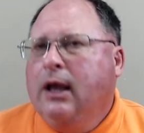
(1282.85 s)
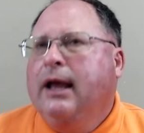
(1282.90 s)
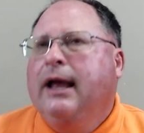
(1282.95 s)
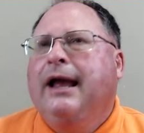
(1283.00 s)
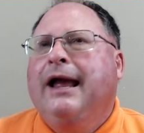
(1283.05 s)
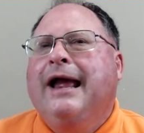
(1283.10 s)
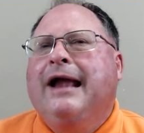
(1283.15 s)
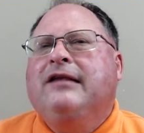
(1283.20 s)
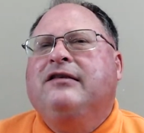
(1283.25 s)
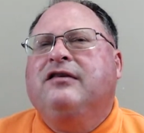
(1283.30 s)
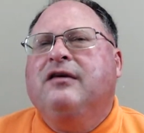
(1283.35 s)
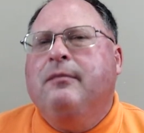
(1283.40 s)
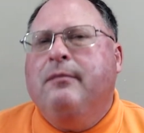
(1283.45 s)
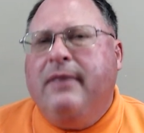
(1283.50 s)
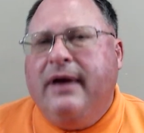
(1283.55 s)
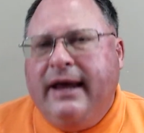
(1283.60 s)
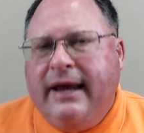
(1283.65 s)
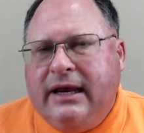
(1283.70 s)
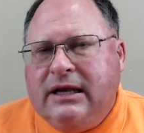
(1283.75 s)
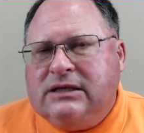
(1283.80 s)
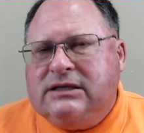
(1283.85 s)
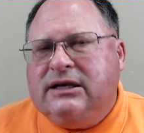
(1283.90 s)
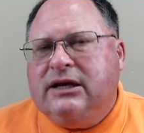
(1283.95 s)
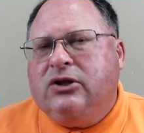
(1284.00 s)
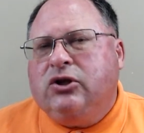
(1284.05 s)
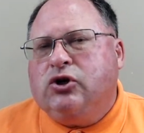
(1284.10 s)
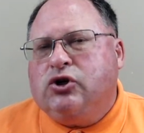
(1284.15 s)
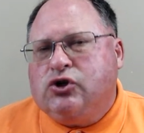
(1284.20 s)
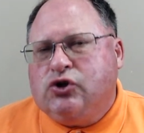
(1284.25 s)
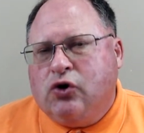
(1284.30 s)
It's amazing the
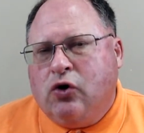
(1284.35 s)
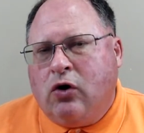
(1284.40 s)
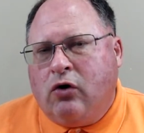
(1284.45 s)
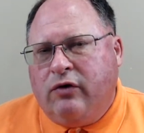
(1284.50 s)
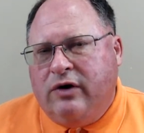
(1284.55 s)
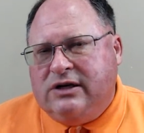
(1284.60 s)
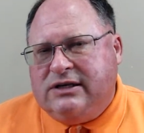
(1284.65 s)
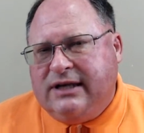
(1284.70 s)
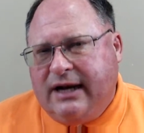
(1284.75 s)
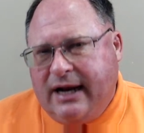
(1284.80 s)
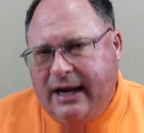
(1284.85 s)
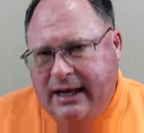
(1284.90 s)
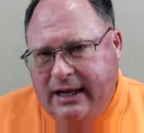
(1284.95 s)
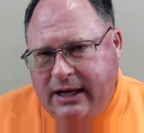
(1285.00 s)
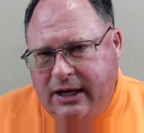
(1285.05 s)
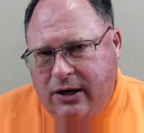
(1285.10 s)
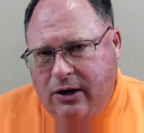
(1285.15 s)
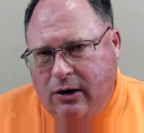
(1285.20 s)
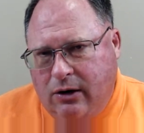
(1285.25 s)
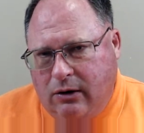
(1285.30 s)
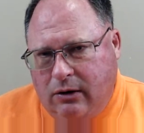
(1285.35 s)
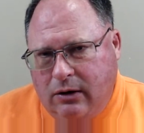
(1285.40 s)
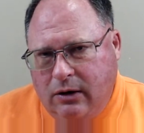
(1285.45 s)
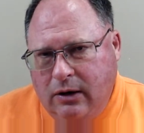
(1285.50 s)
stories that I hear.